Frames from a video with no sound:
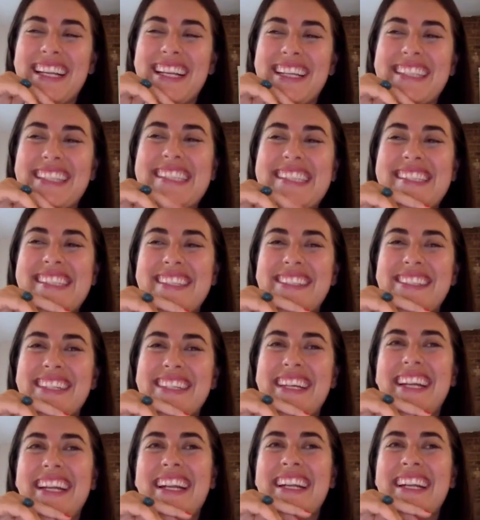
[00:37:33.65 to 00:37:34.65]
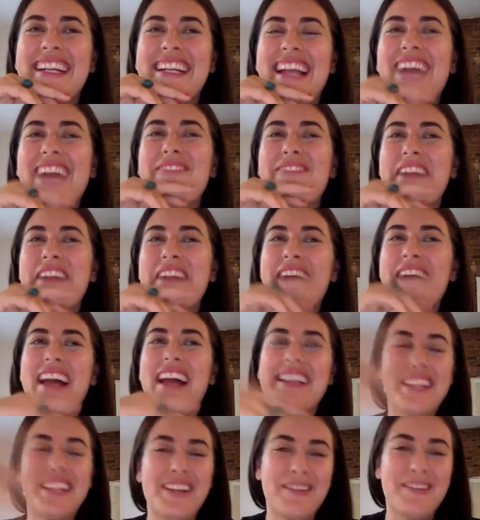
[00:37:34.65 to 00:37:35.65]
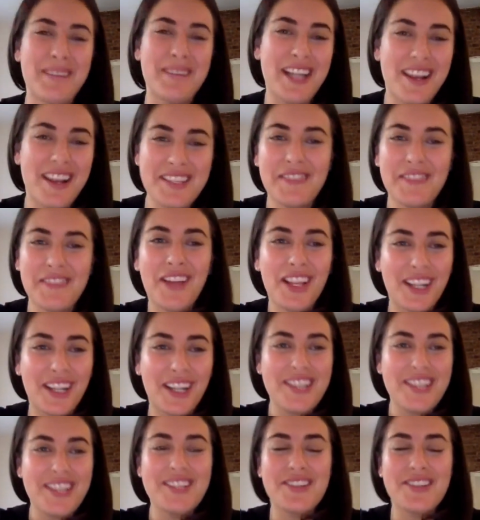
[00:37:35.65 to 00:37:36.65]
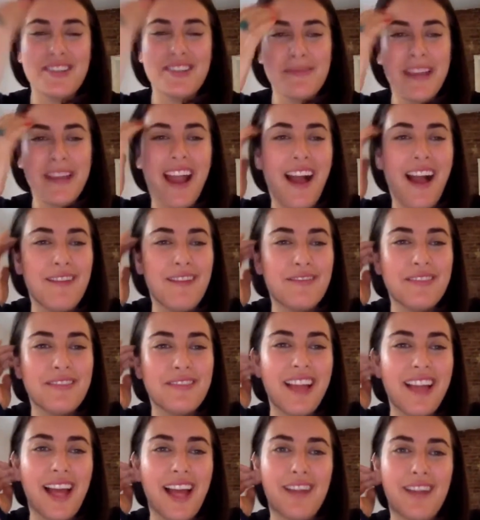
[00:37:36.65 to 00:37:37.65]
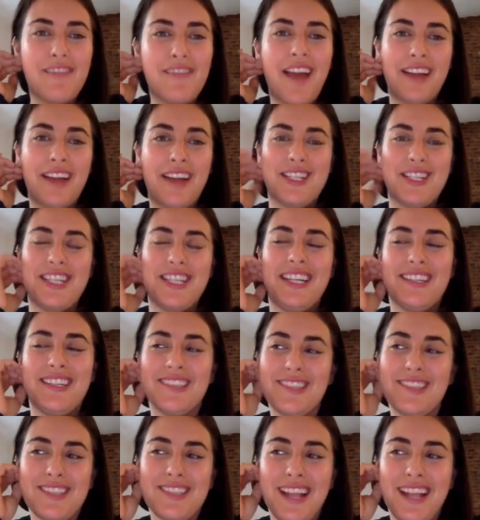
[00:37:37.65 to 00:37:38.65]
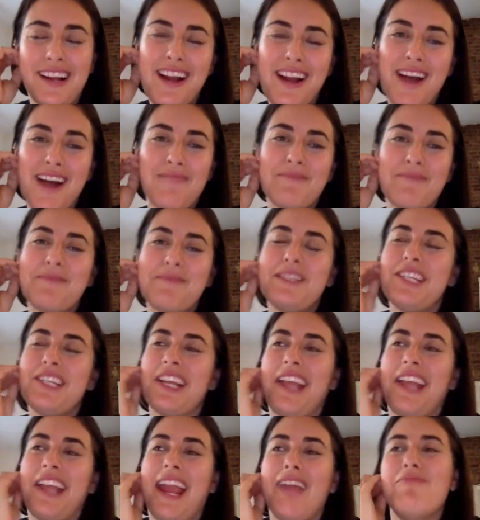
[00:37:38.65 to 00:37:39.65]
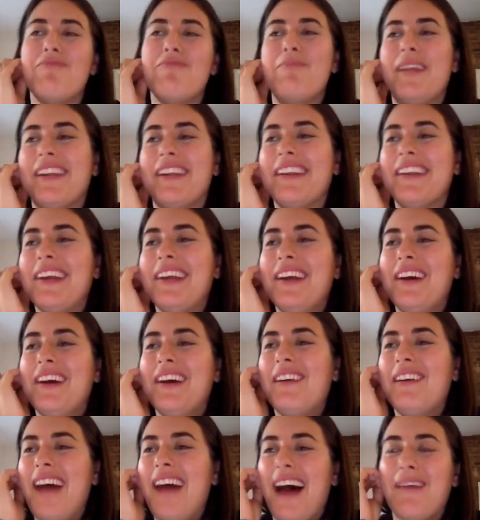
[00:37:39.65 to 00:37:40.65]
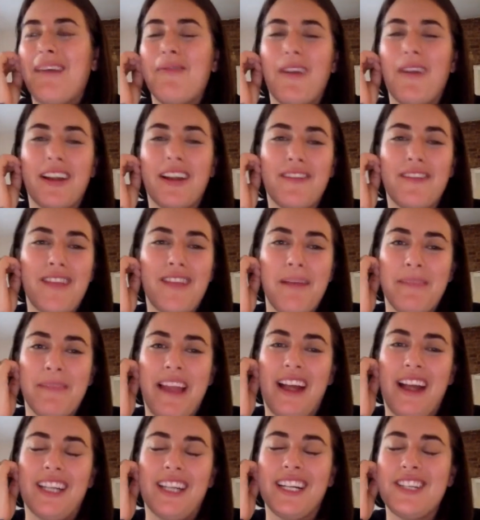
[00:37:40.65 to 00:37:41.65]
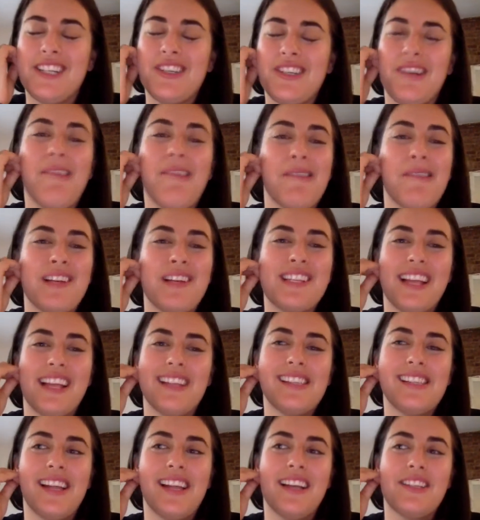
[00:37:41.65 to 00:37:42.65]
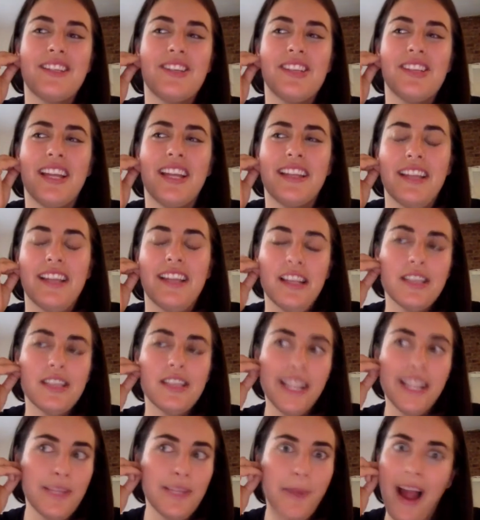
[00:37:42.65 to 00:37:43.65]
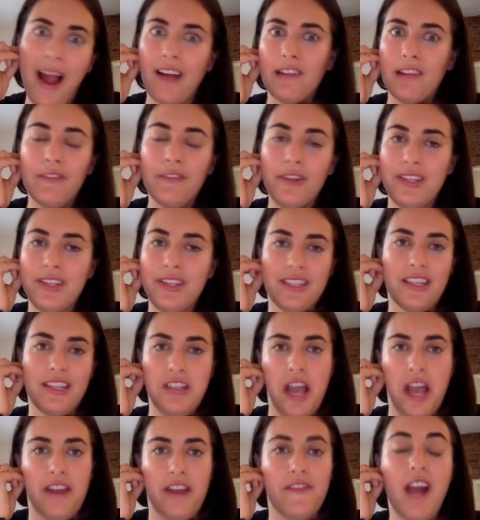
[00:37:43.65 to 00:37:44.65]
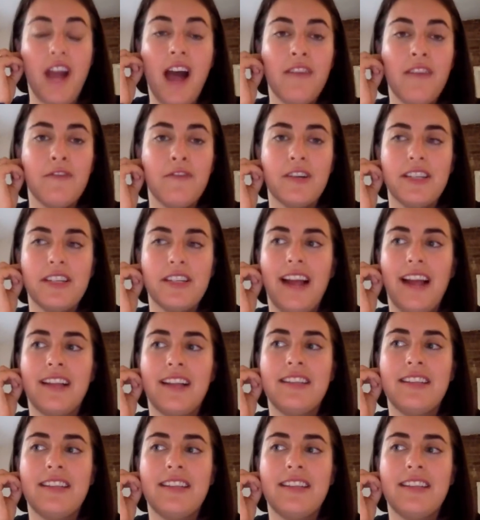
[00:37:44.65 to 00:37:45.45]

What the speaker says: It was so good. And we've had, you know, because of all our teachers, we have a lot of energy healers that come to camp. And one of them, Lara, she always says to us, she's like, this is as powerful as the John of God vortex.